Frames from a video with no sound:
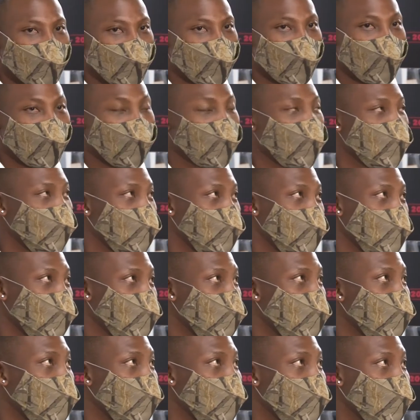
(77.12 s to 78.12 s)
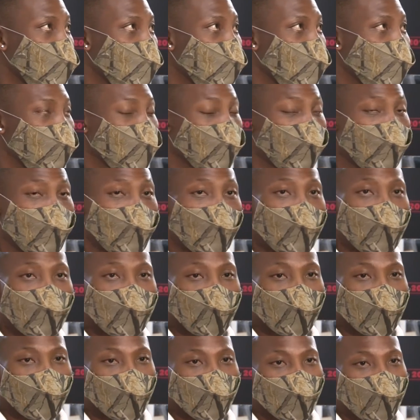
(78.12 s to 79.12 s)
you want to do inside the ring.
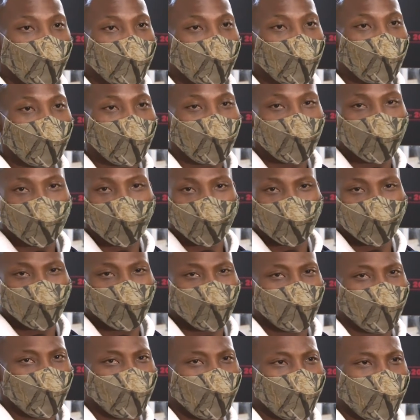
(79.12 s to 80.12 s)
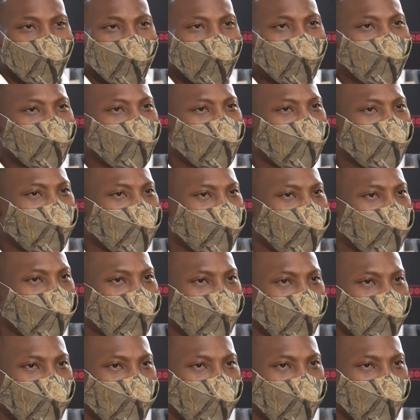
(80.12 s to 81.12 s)
So
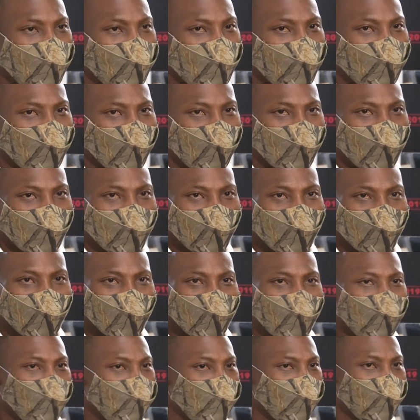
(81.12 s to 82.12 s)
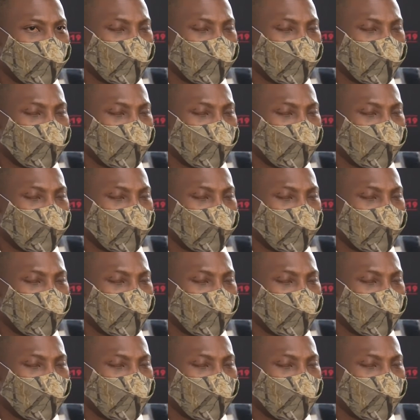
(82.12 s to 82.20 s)
having all the